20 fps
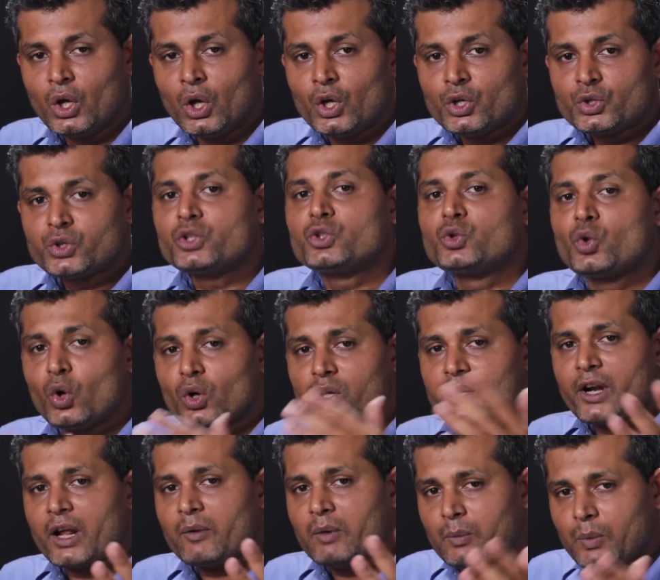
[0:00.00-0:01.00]
So though
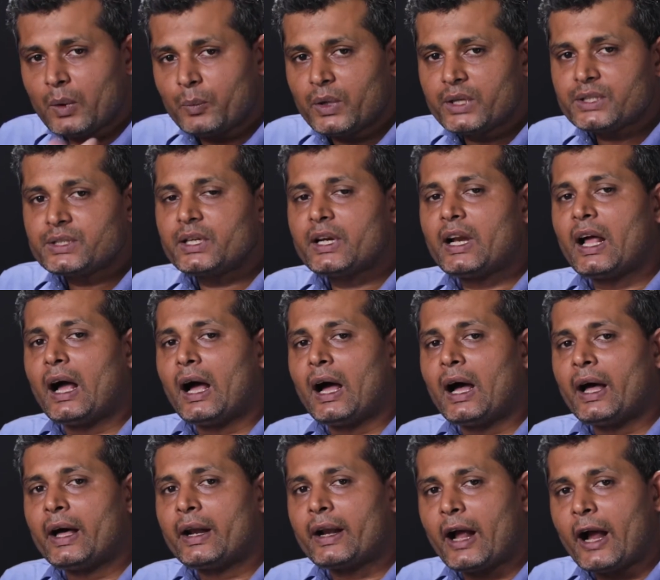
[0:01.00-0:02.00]
tribal population
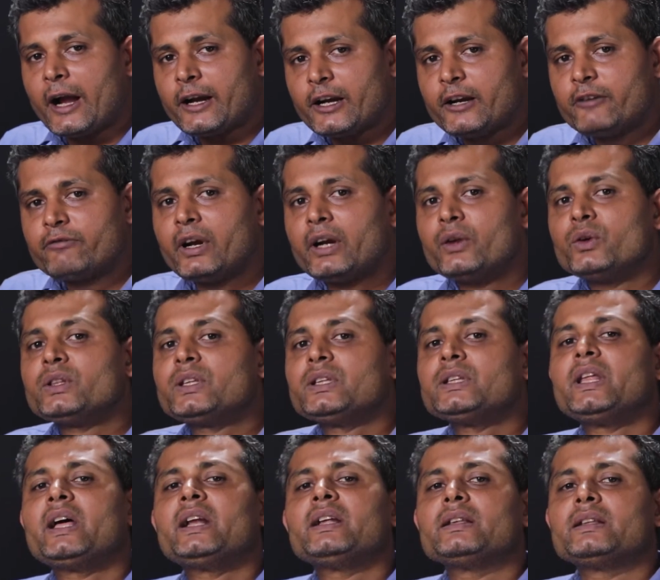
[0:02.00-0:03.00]
are identified with
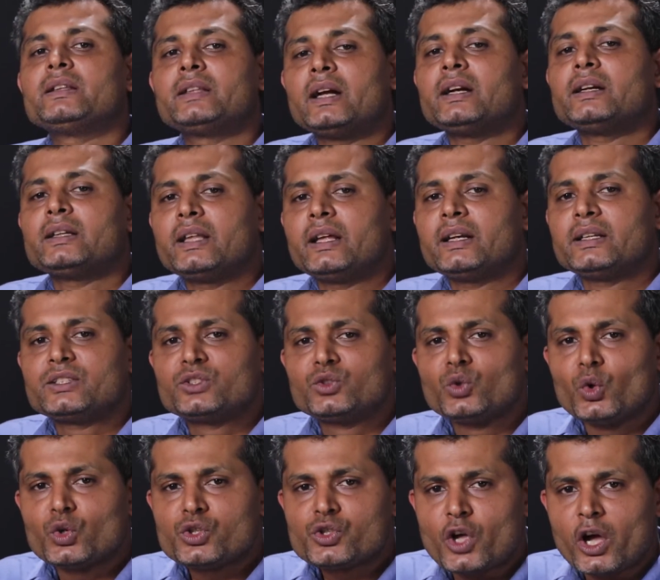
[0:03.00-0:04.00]
that there is
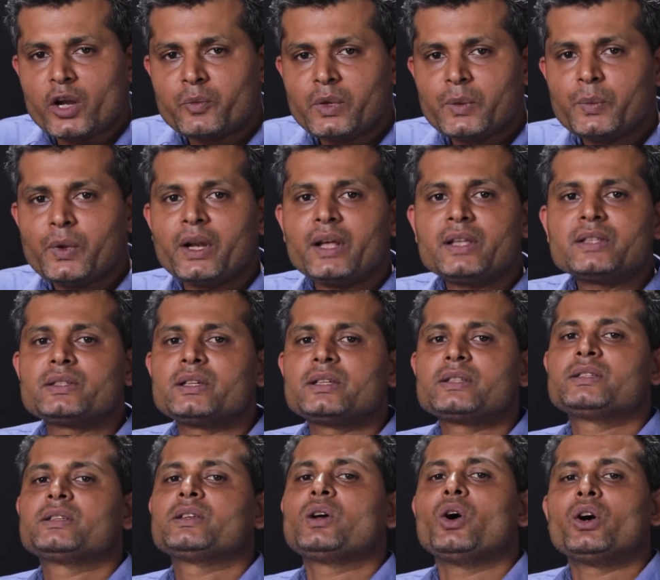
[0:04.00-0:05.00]
no swan
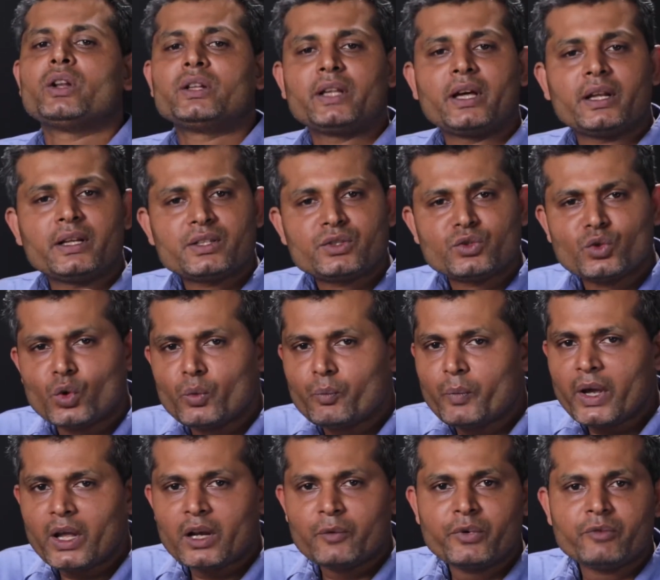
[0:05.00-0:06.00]
preferences or there is no
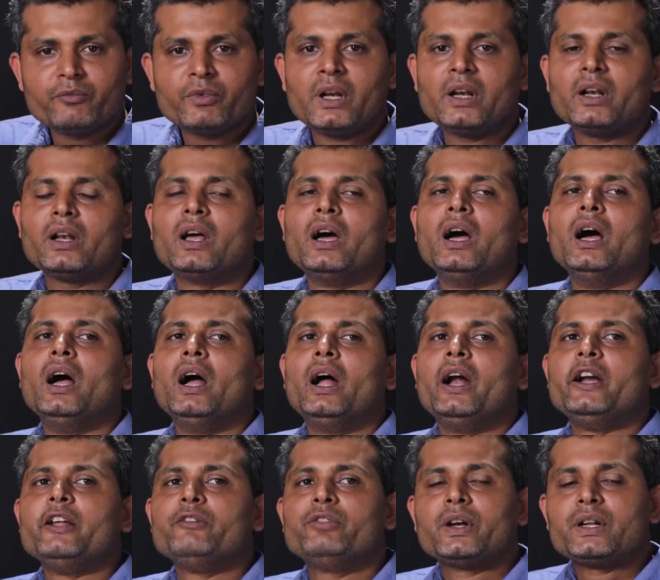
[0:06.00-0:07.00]
male-female
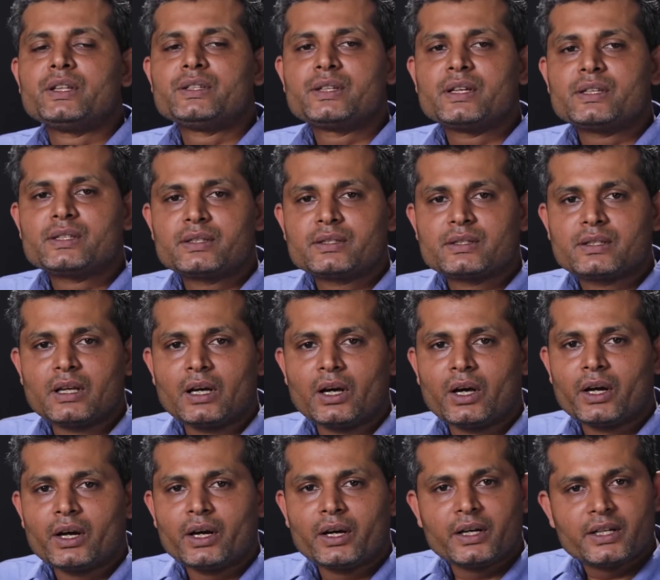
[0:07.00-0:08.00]
differences
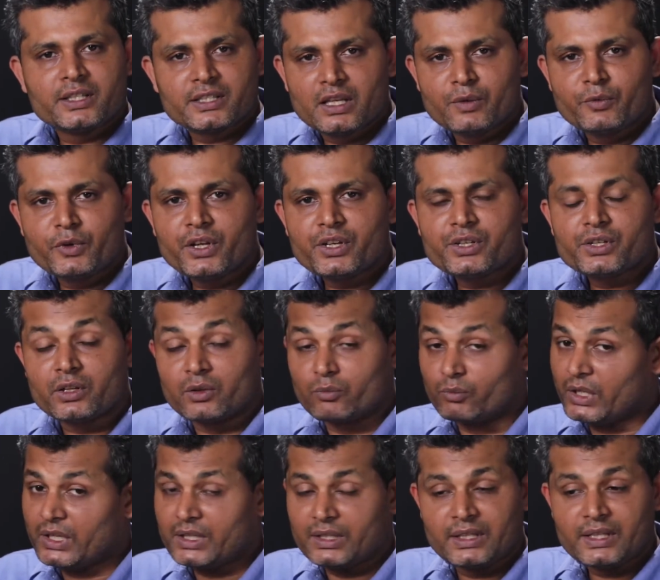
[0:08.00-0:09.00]
or discrimination,
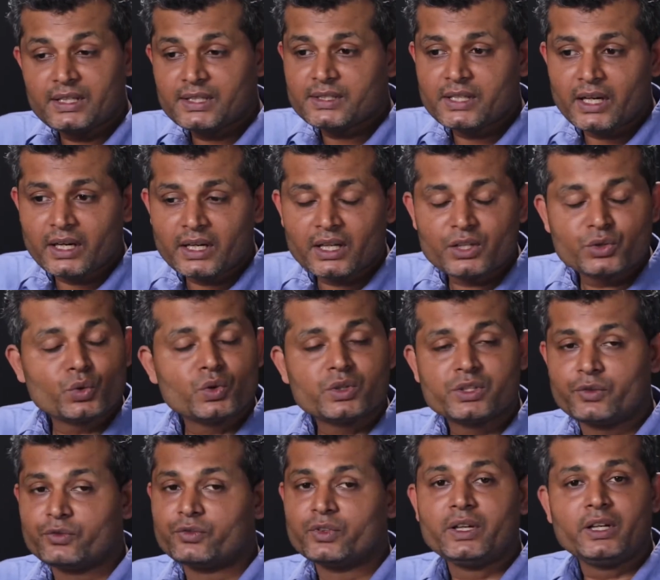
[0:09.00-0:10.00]
but these data shows
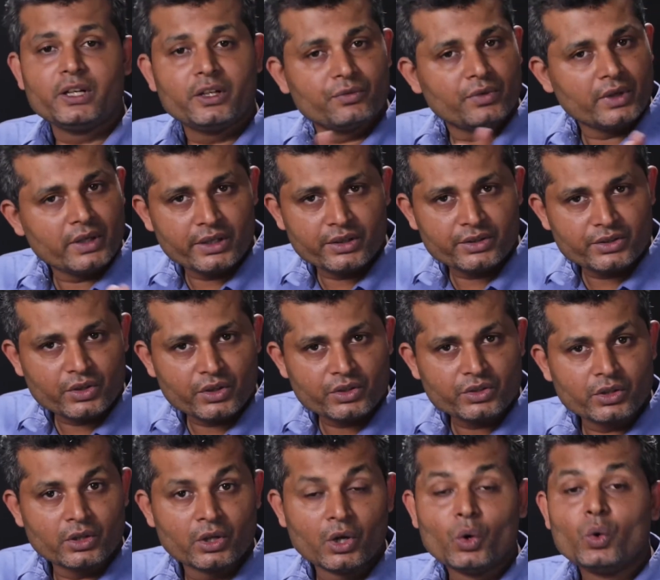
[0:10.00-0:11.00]
a very different
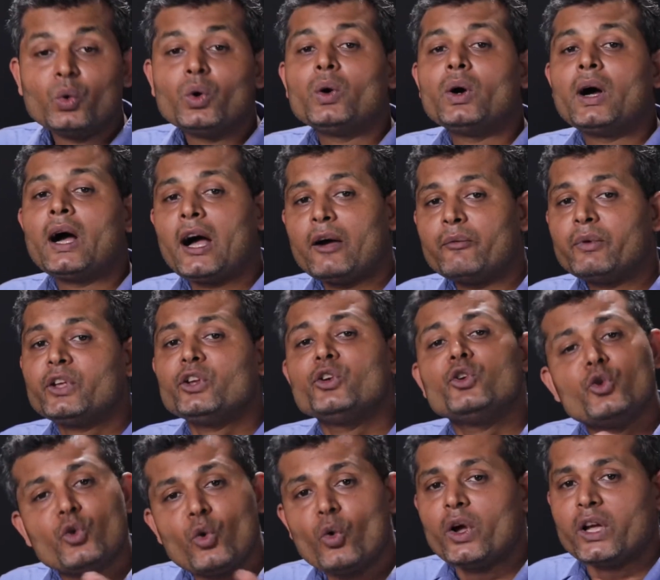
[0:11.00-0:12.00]
structure,
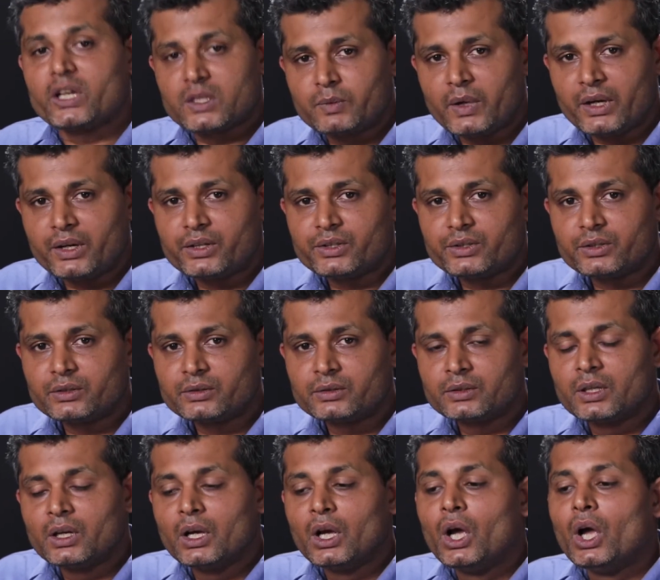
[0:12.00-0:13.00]
having no explanation.
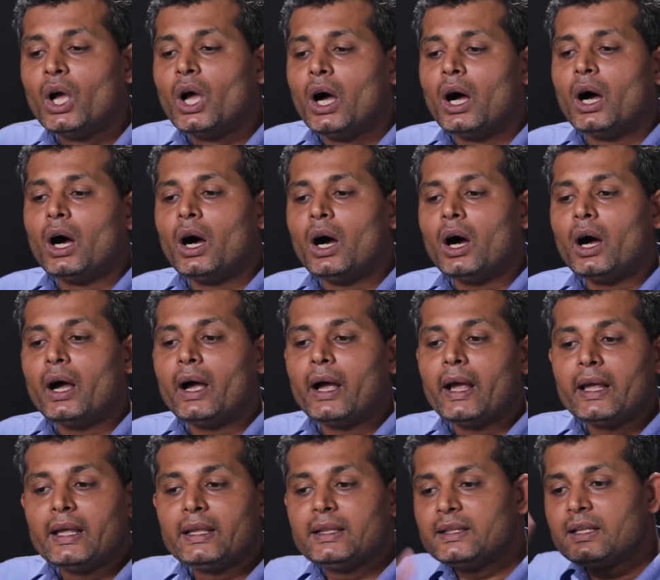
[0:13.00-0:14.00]

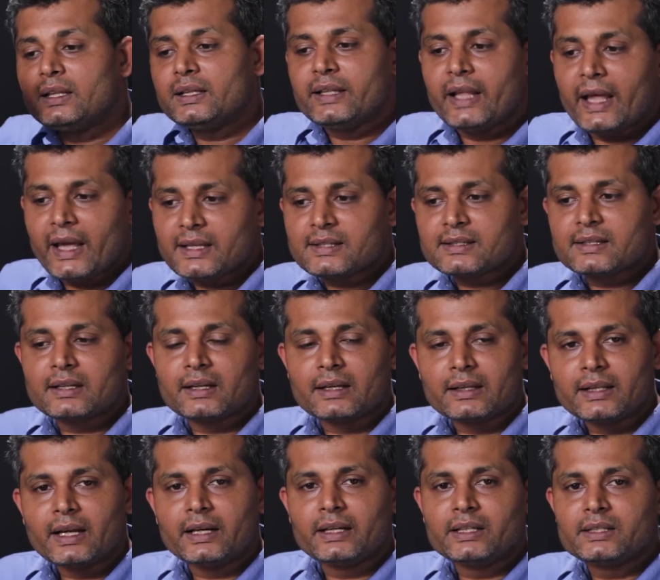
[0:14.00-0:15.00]
In the next,
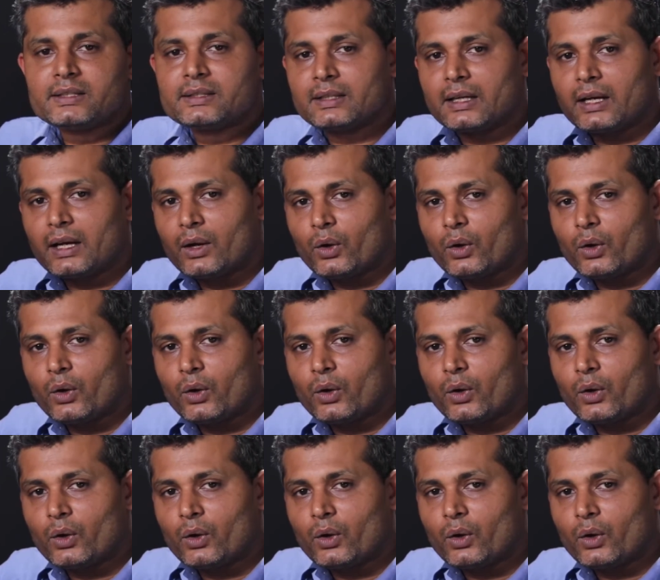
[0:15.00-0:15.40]
that is,